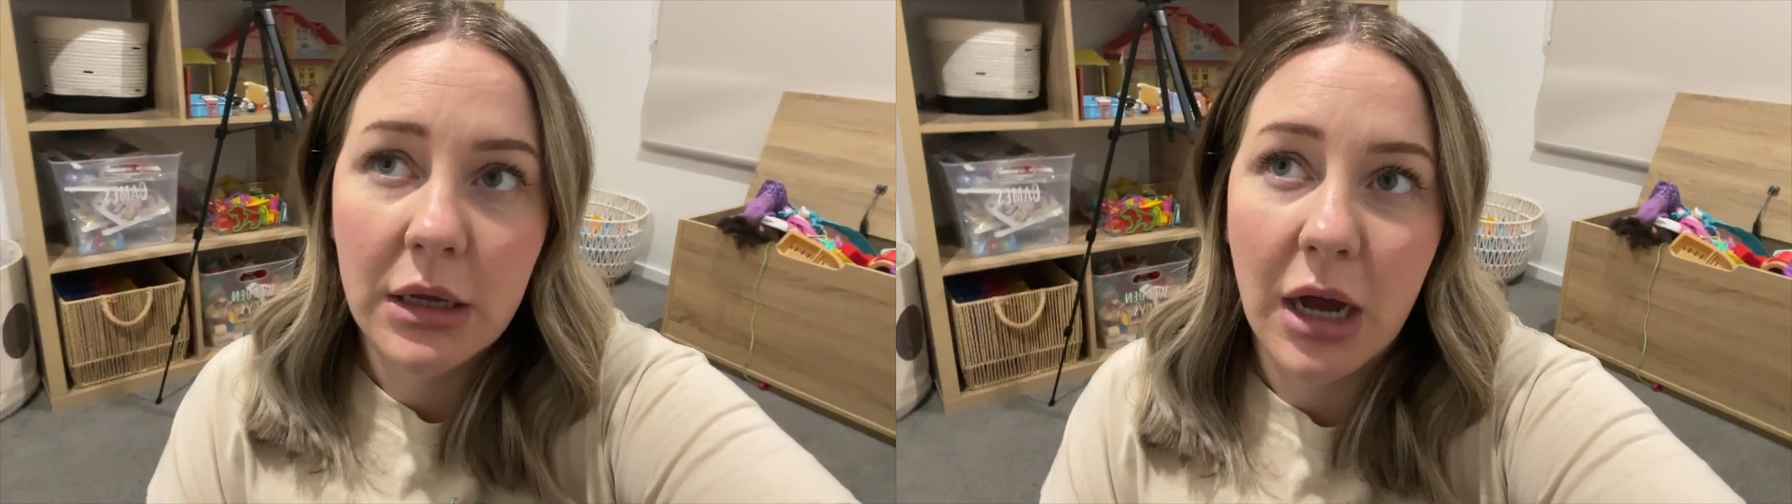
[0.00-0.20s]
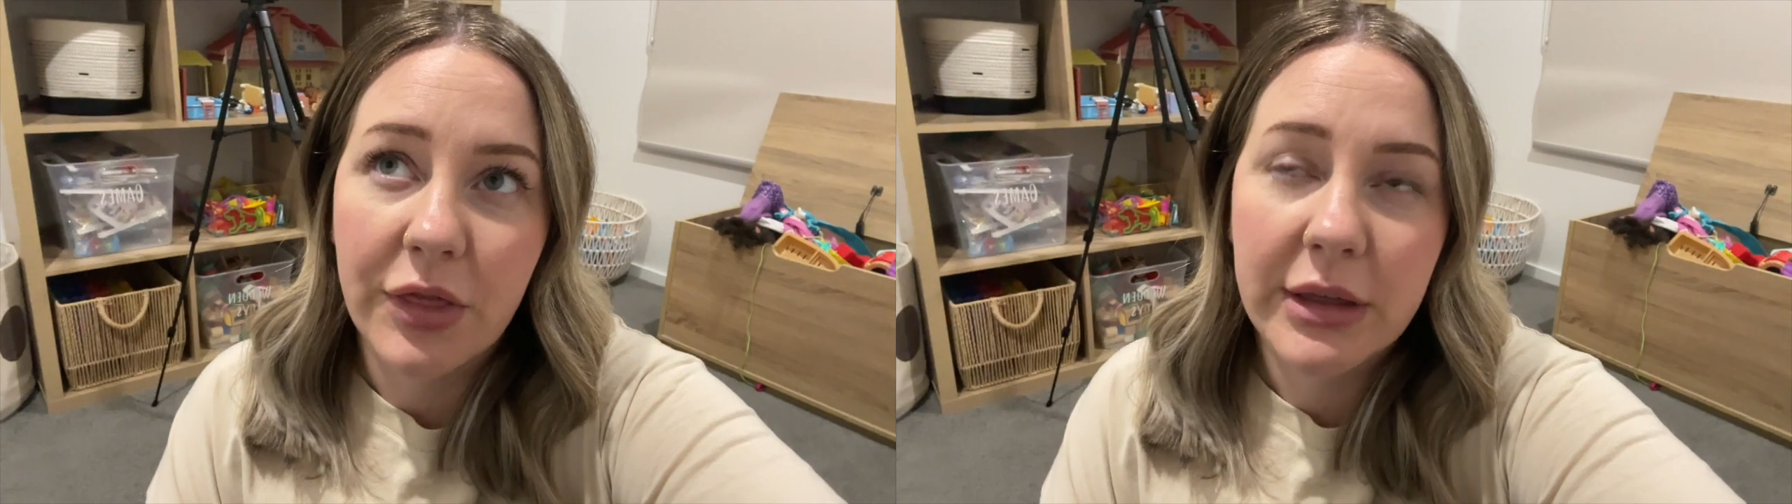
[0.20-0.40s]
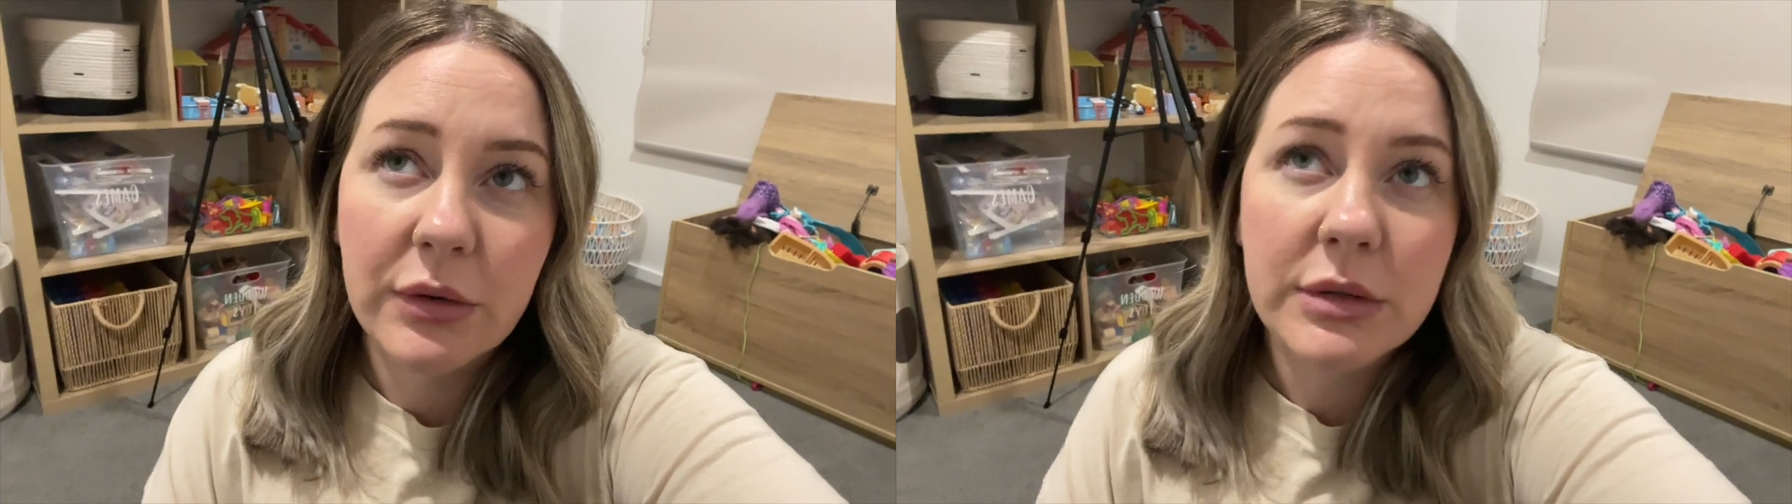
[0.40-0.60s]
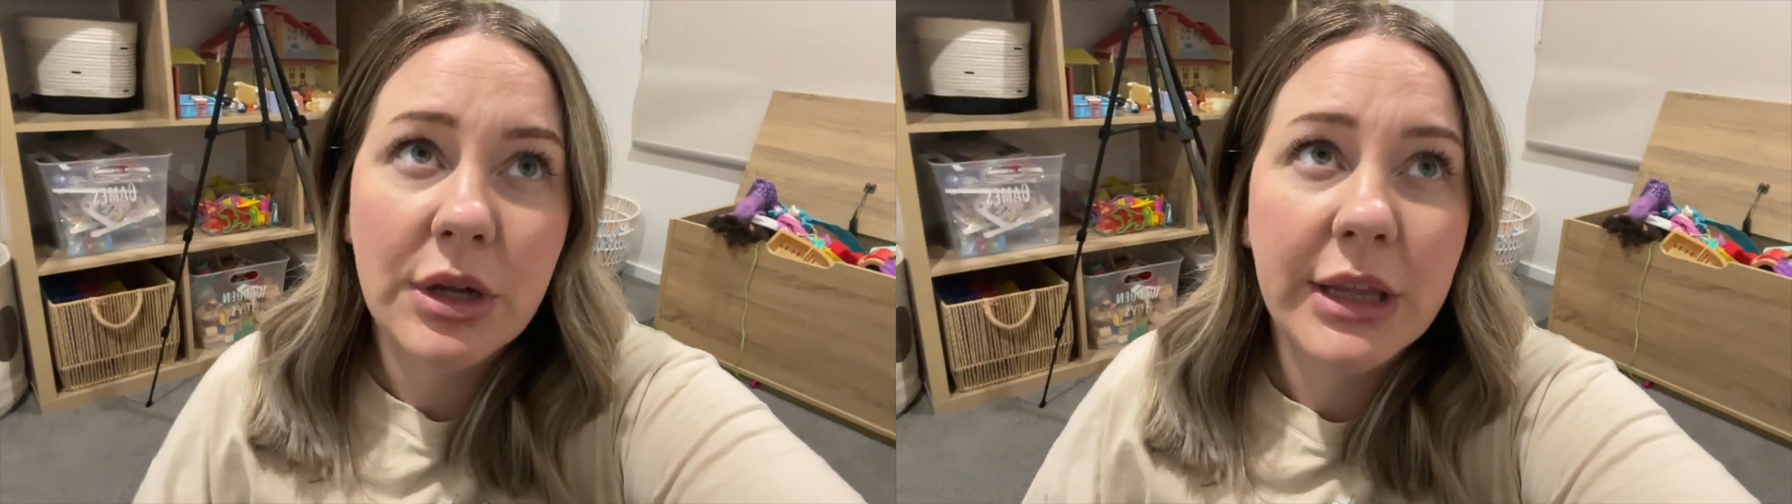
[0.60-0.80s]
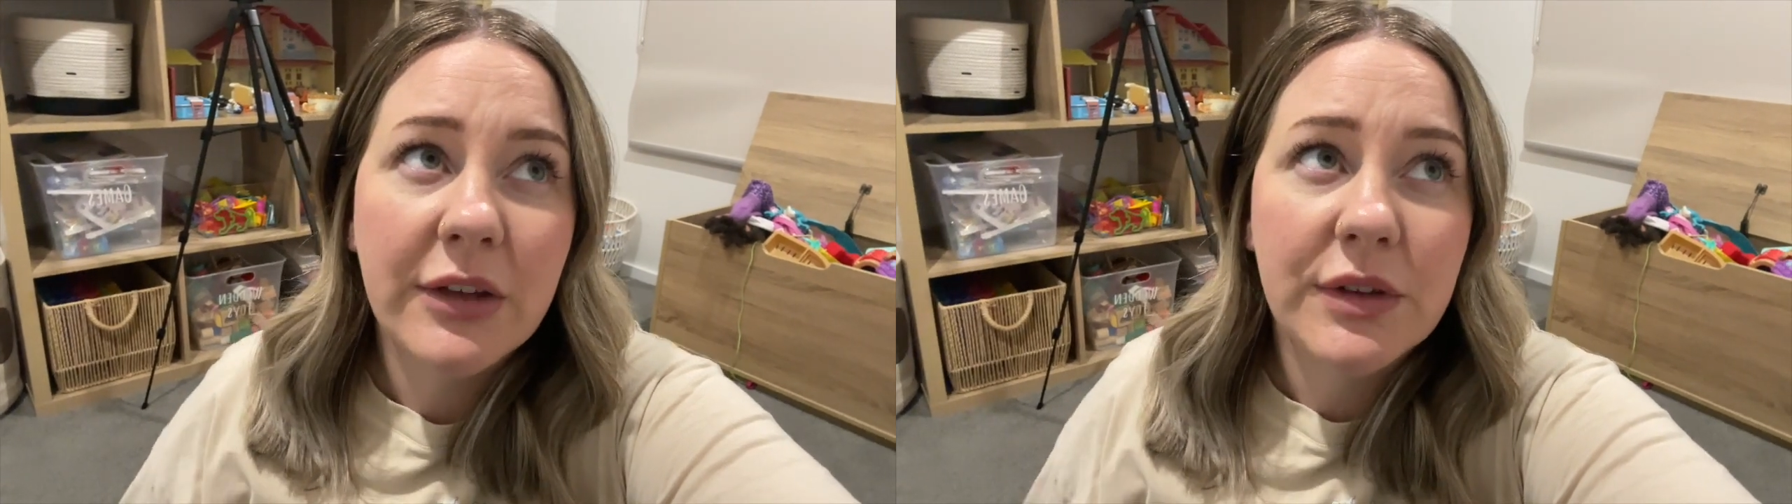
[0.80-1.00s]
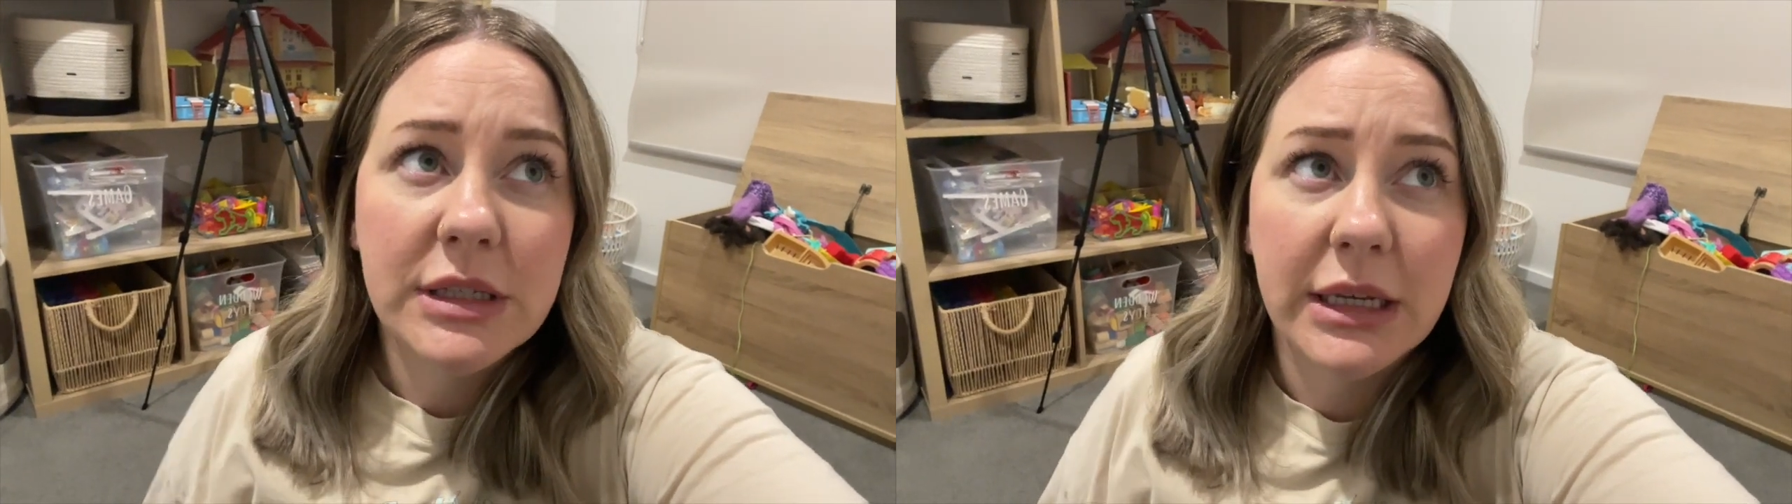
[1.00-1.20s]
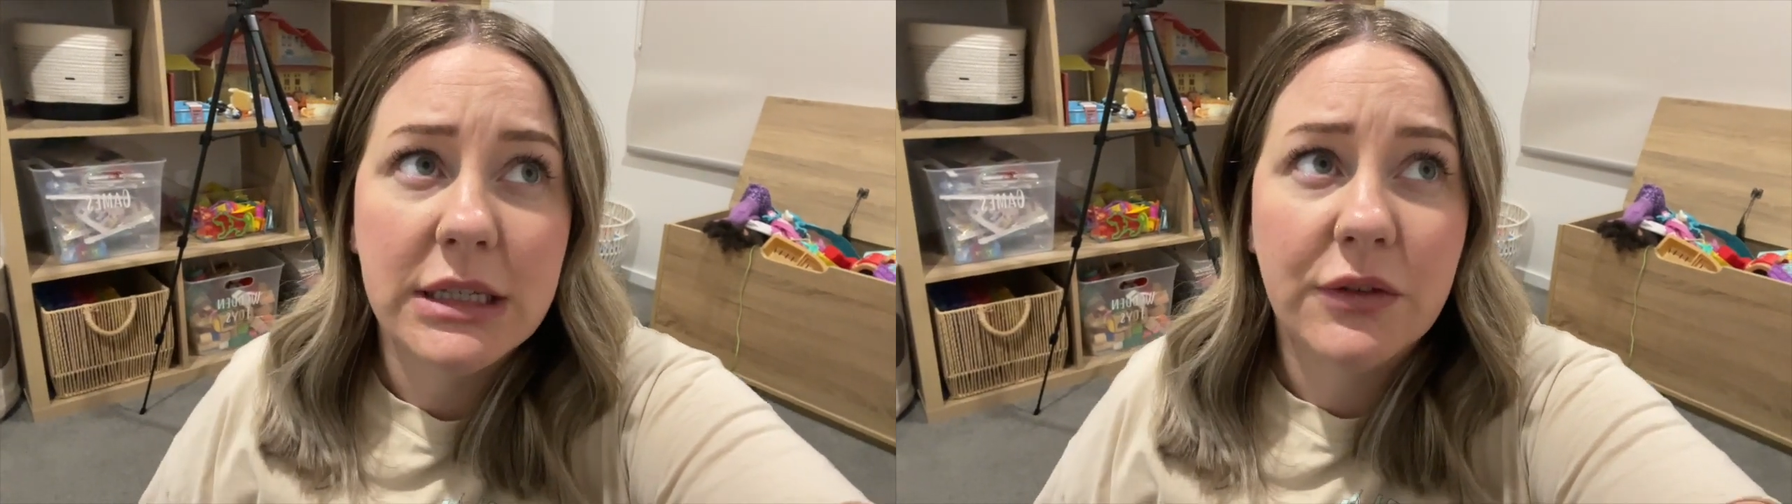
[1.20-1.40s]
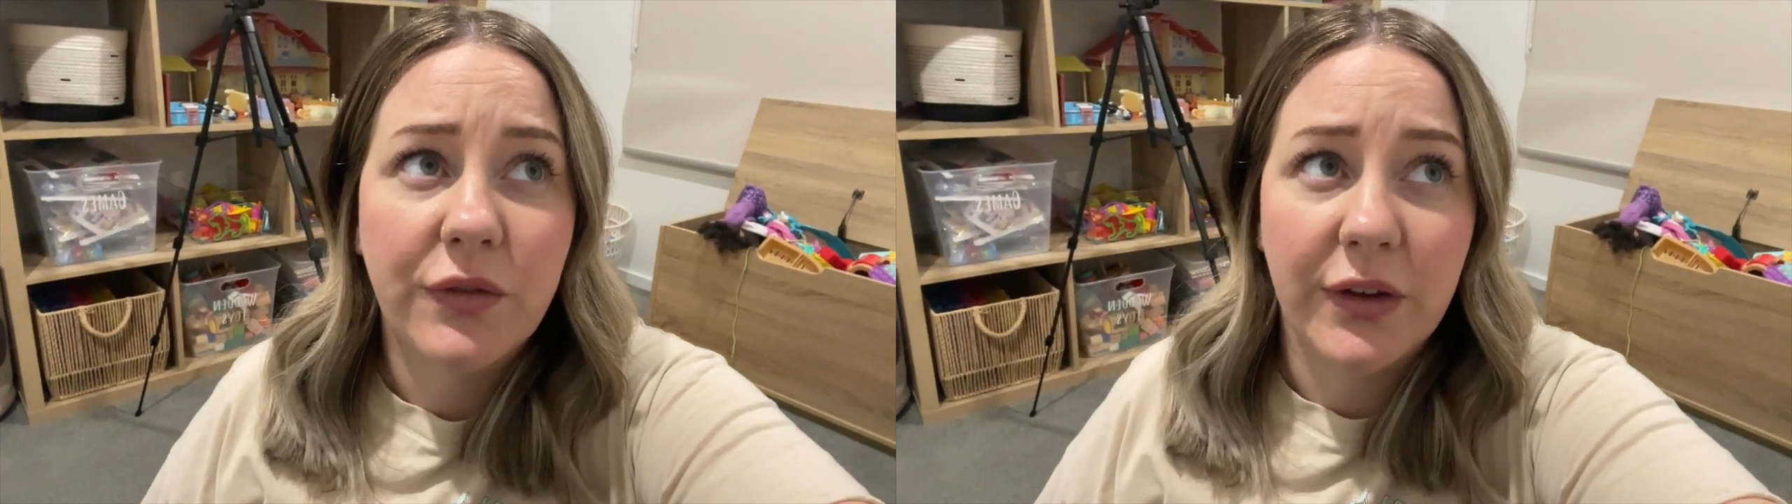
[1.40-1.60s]
I think it was on there for
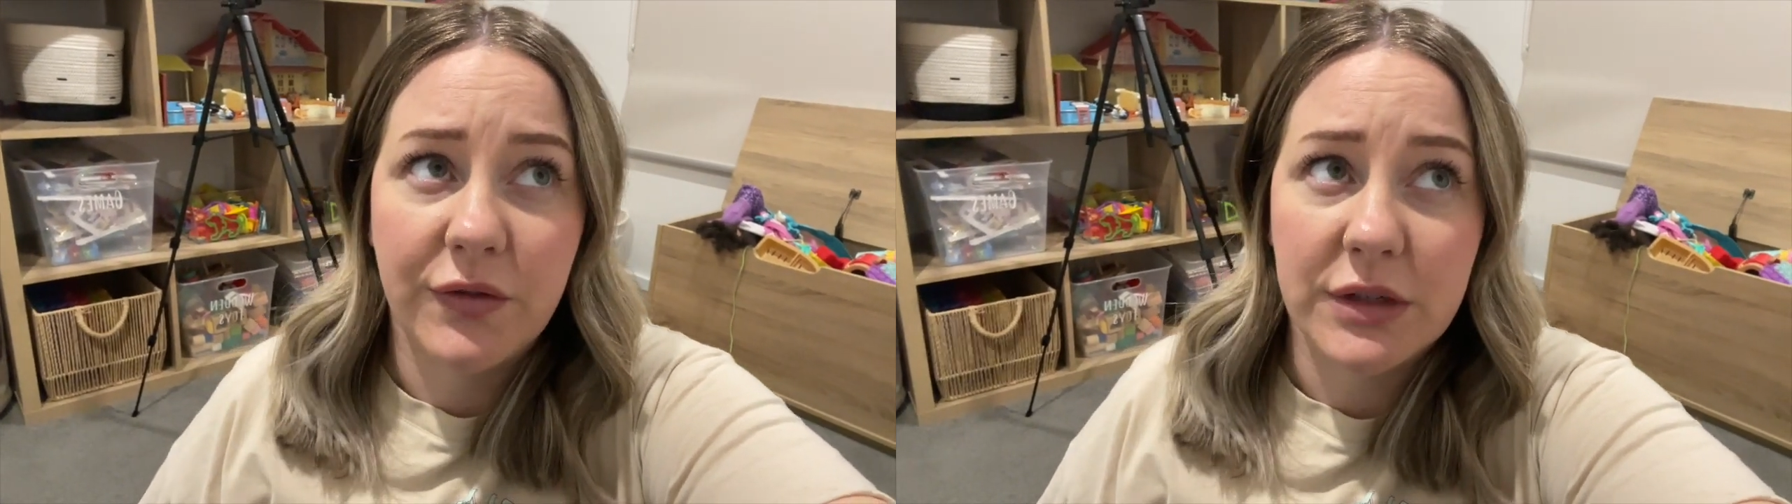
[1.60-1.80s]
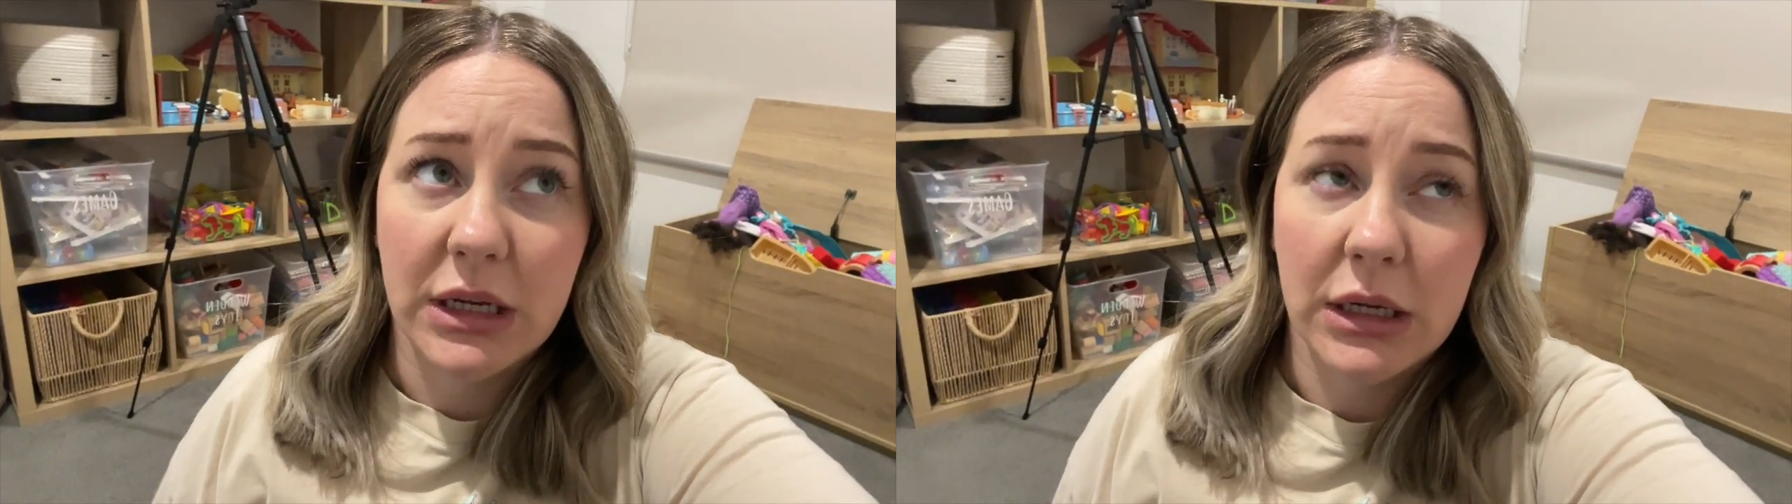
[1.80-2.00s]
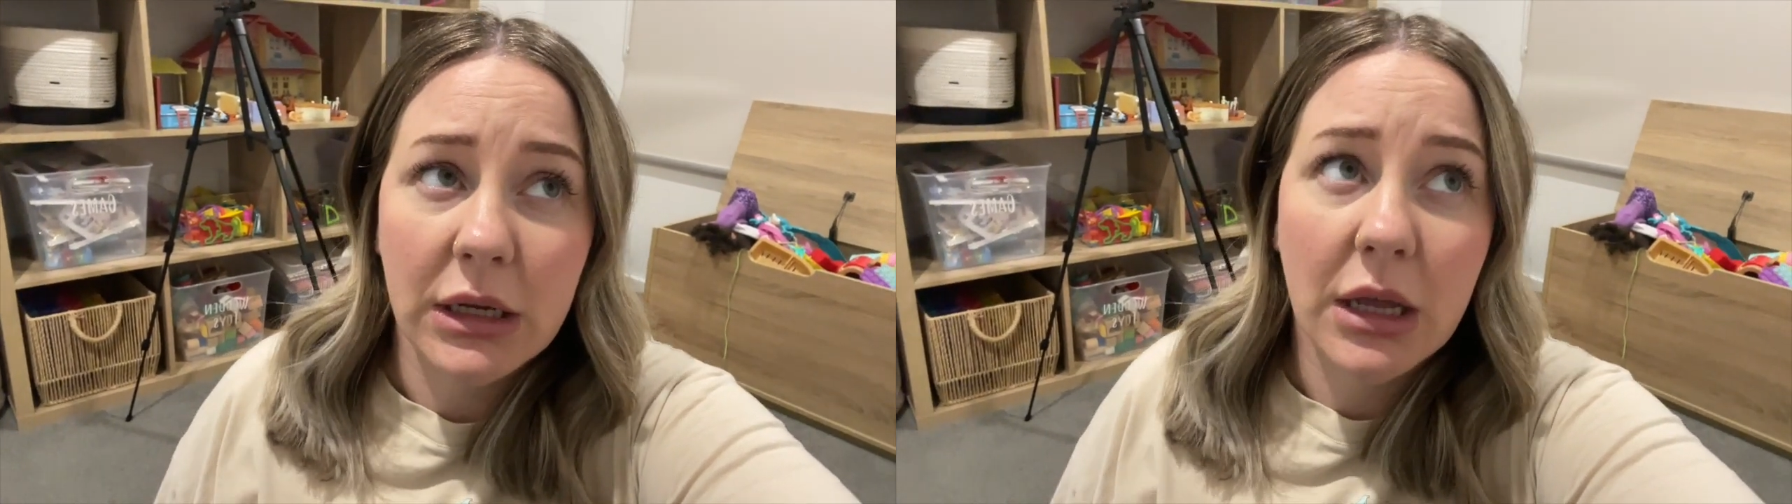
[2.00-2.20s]
$650